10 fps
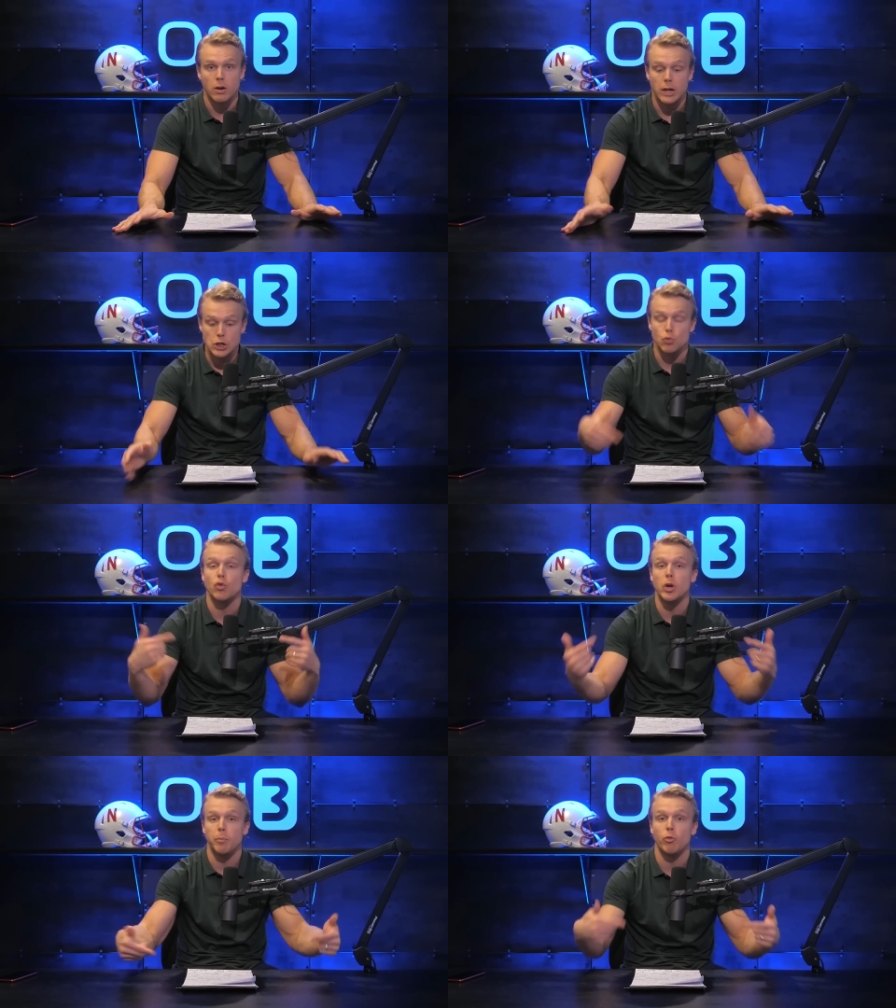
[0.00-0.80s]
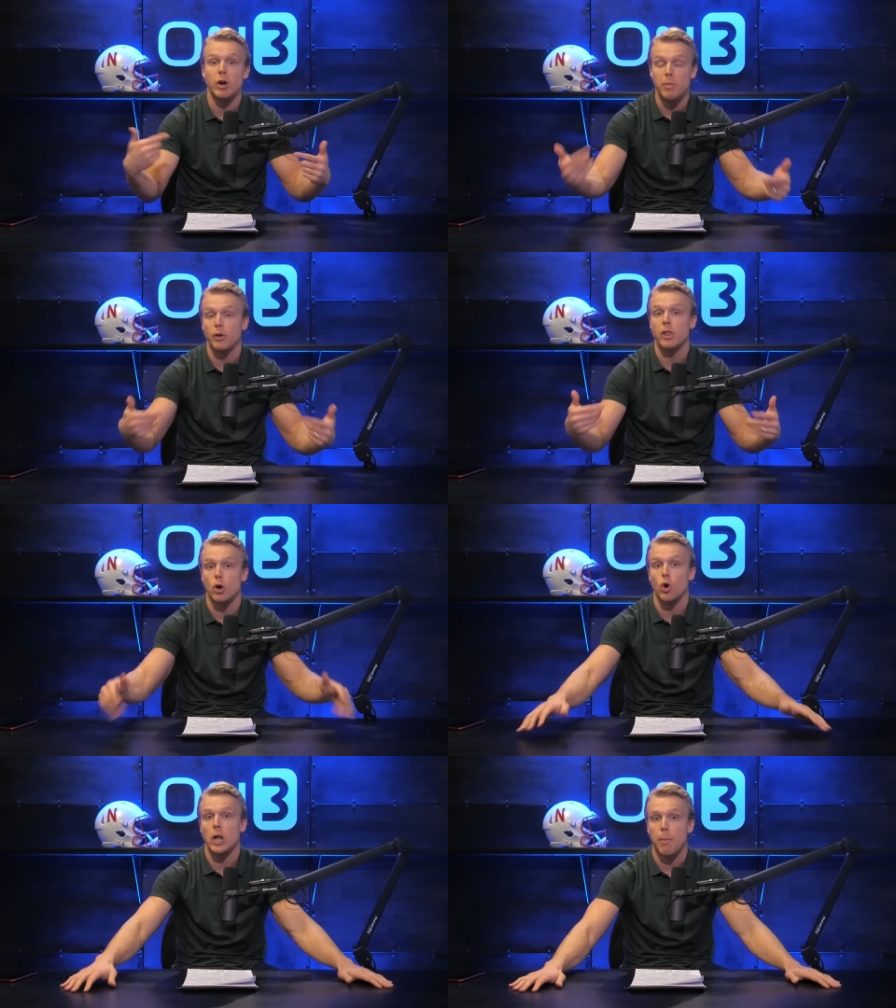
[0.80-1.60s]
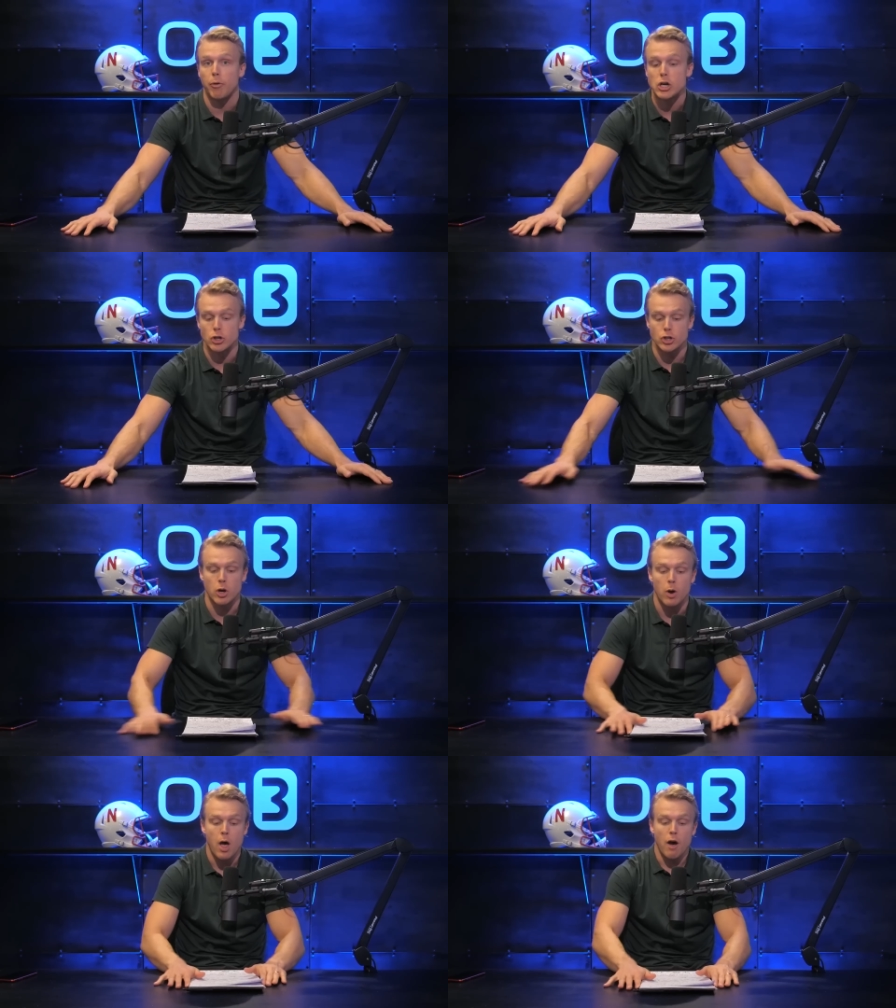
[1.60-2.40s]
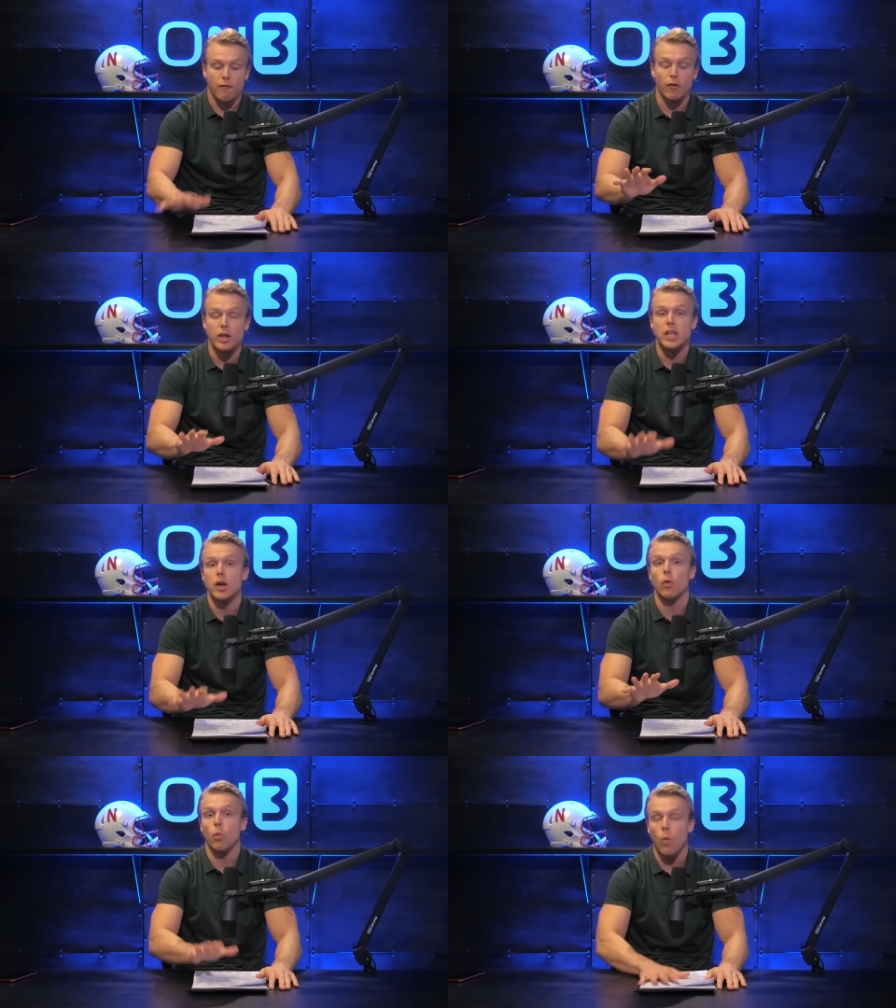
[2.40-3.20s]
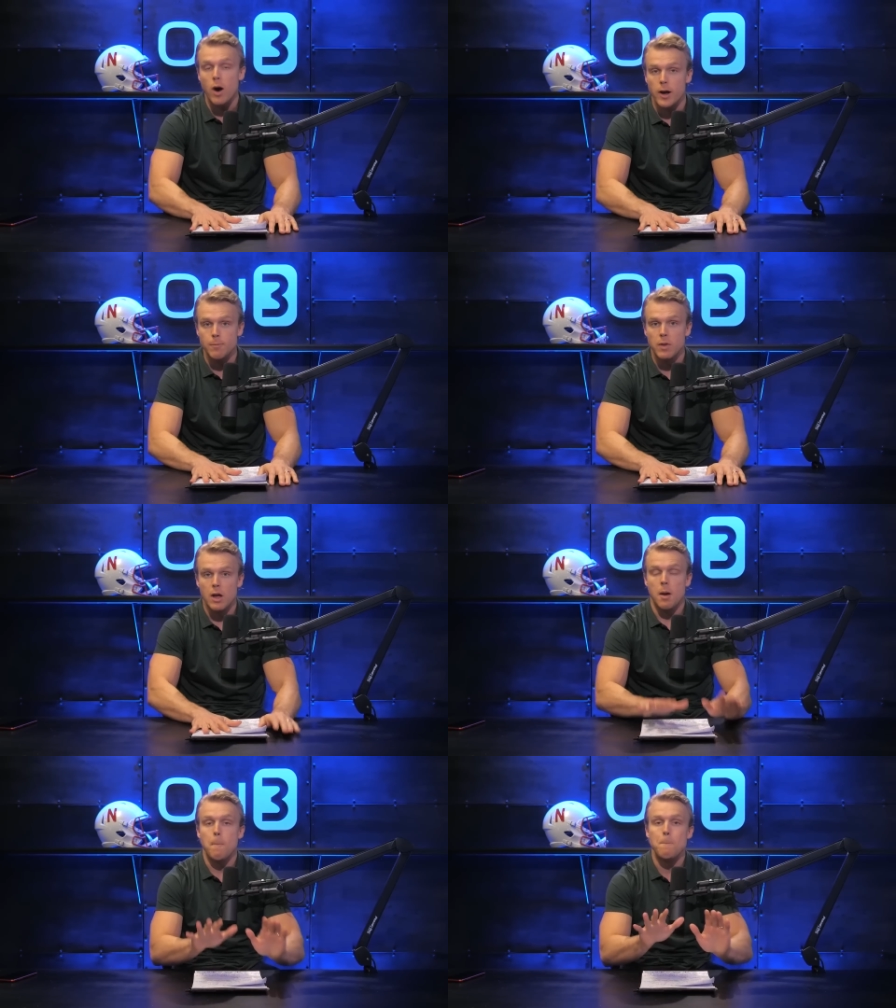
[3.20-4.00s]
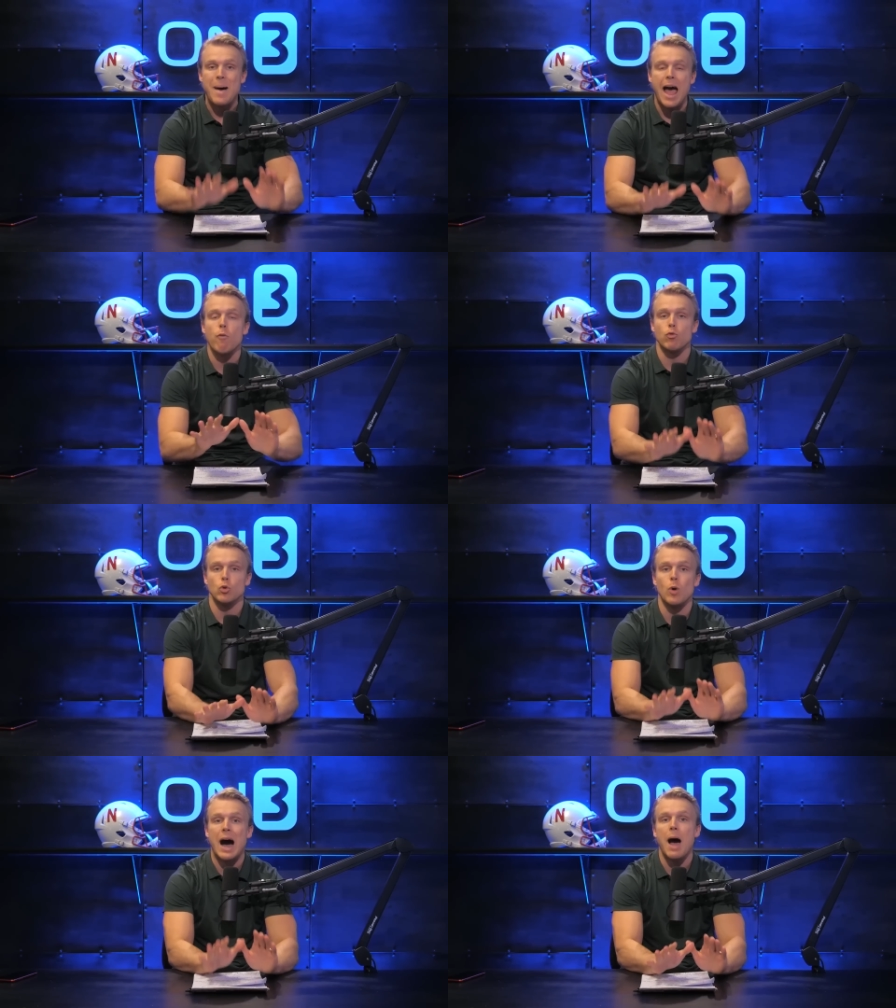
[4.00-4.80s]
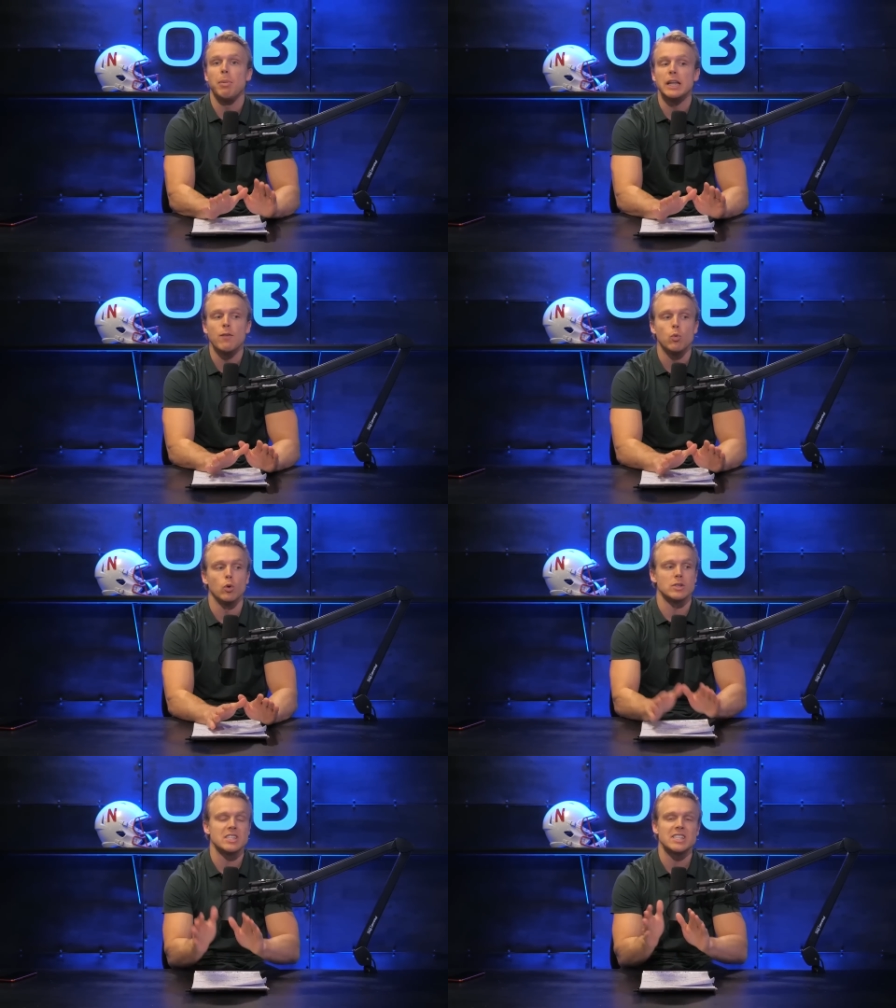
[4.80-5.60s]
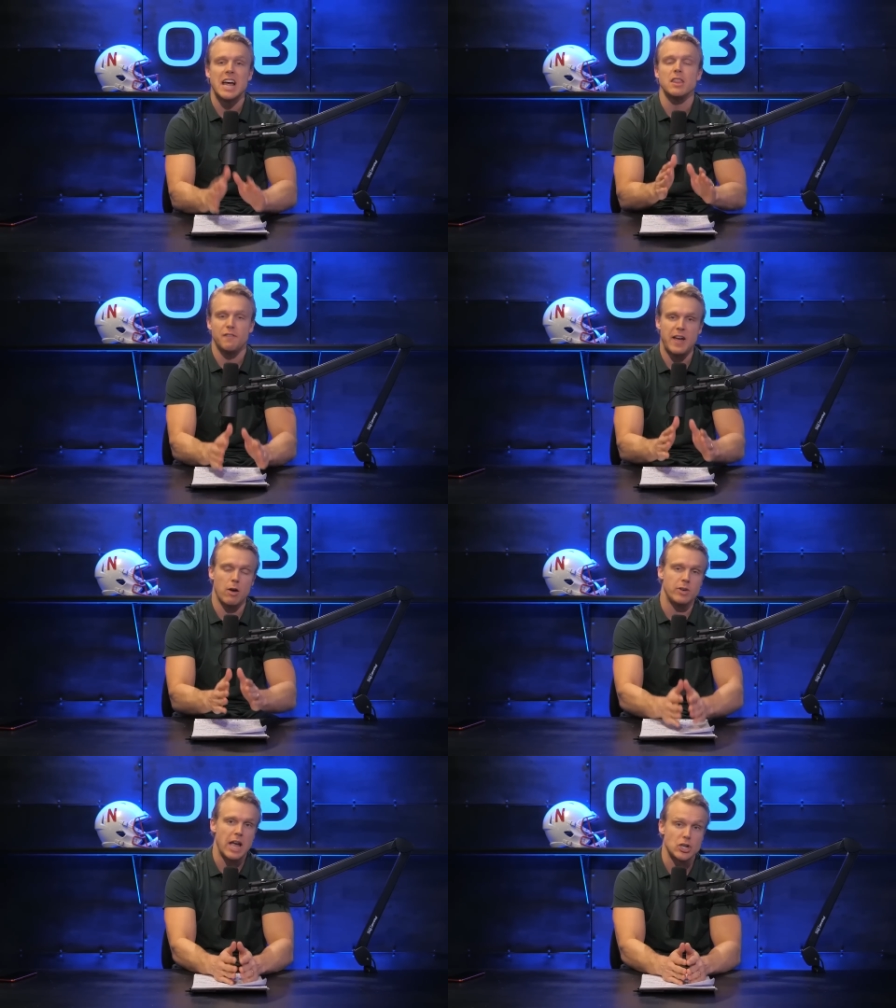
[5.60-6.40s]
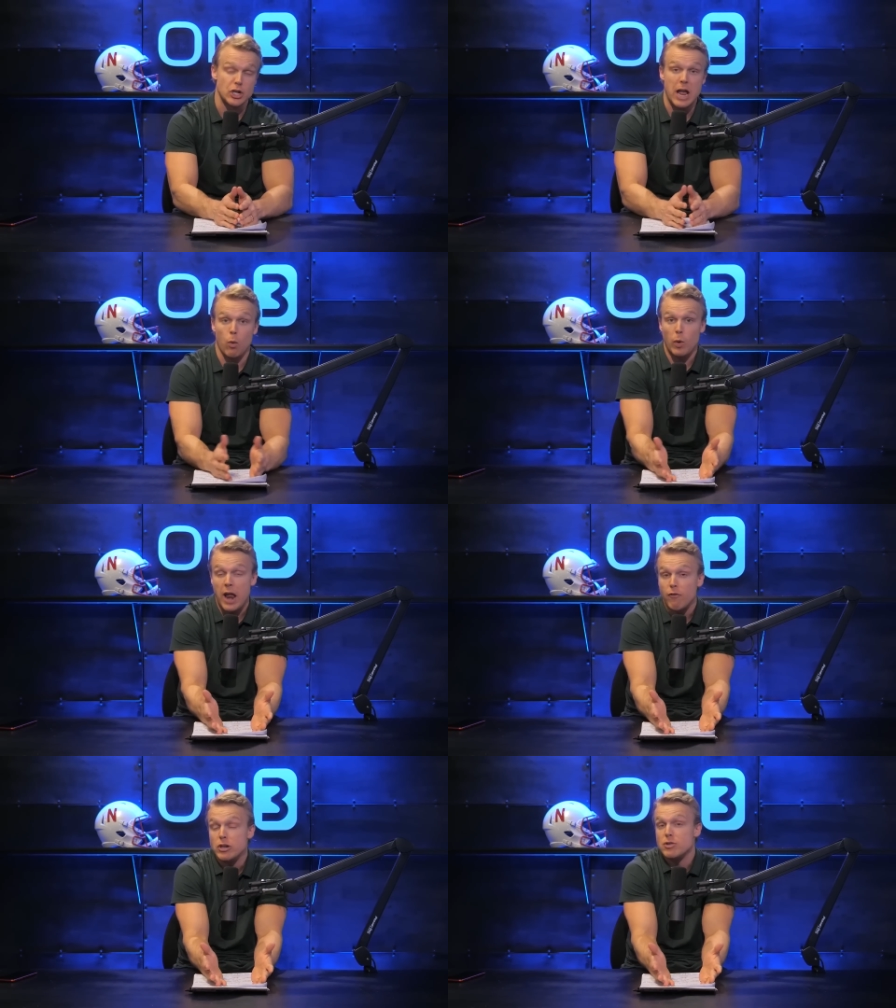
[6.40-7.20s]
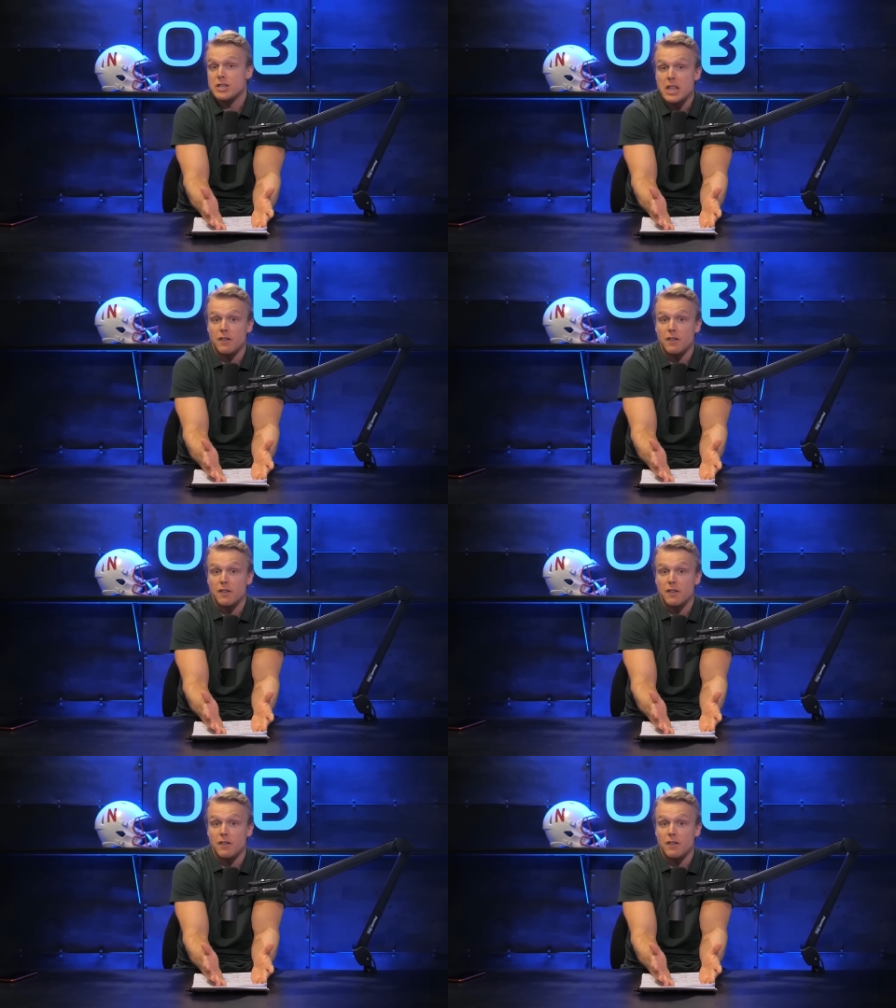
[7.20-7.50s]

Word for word: He's rebuilding the whole operation. So for year one, Matt Rhule, I believe, will set the foundation. Now, whenever you set the